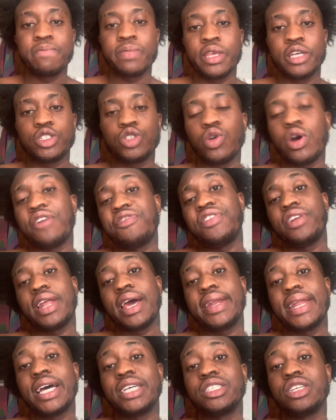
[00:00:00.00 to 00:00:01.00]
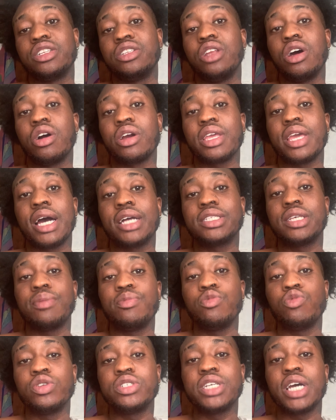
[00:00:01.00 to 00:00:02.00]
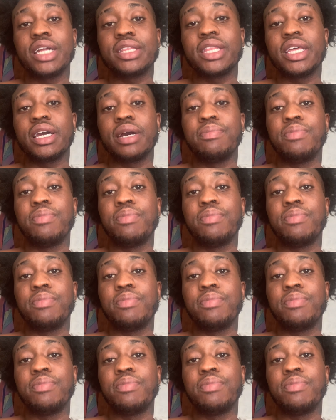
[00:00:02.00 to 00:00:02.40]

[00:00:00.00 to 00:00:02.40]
So I feel like that's a duck. Y'all tell me what y'all think